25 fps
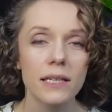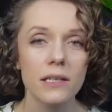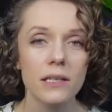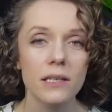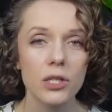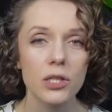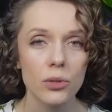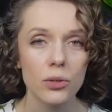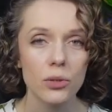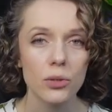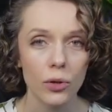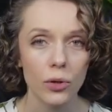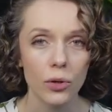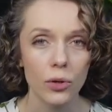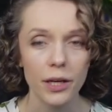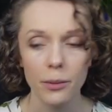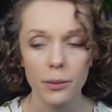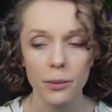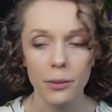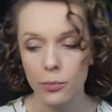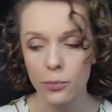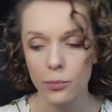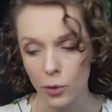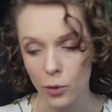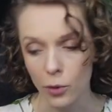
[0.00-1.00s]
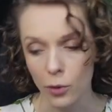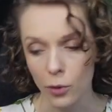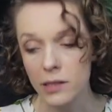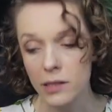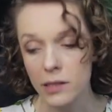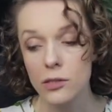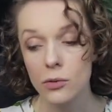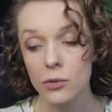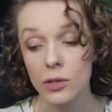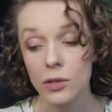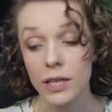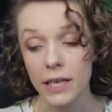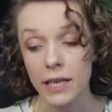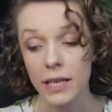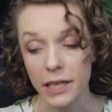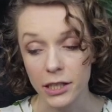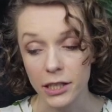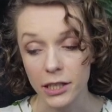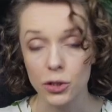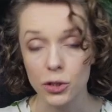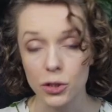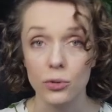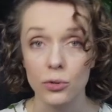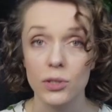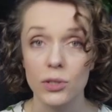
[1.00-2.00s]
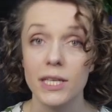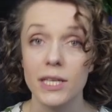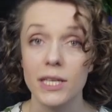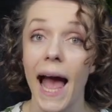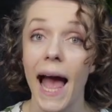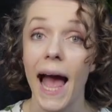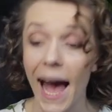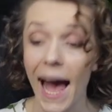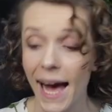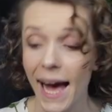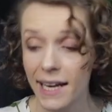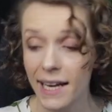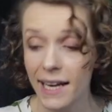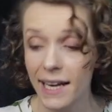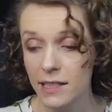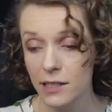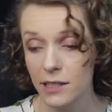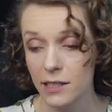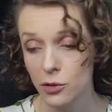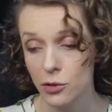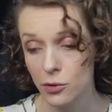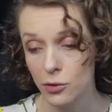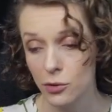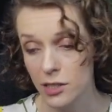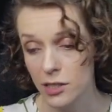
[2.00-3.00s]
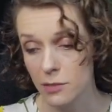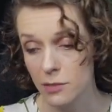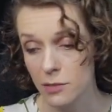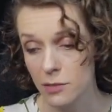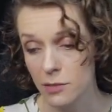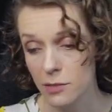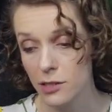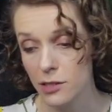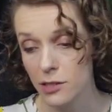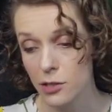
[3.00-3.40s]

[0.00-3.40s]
story points or issues added into the sprint.